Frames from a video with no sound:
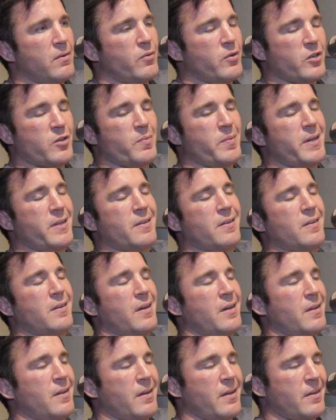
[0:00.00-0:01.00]
Which means it,
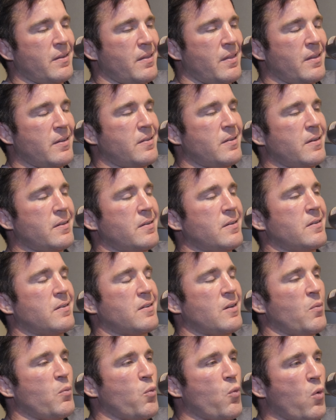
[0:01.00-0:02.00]
it, it, this isn't
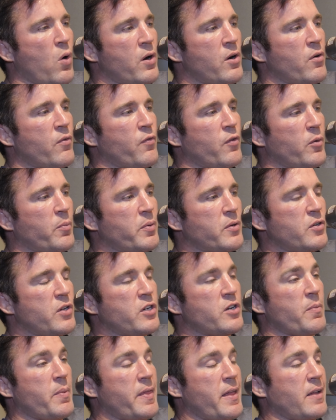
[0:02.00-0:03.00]
some wonderful
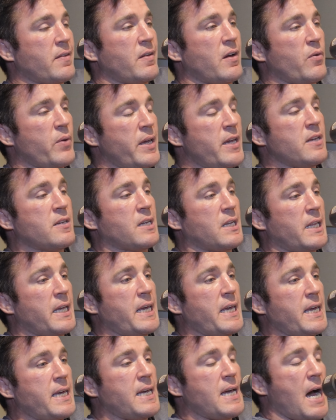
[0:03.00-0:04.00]
position, but that's how easily
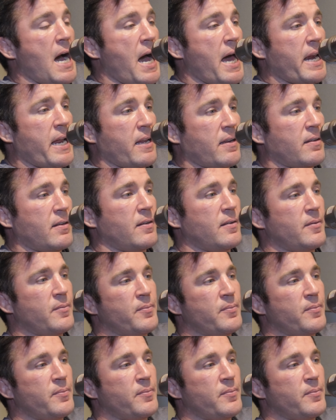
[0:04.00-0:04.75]
he got it.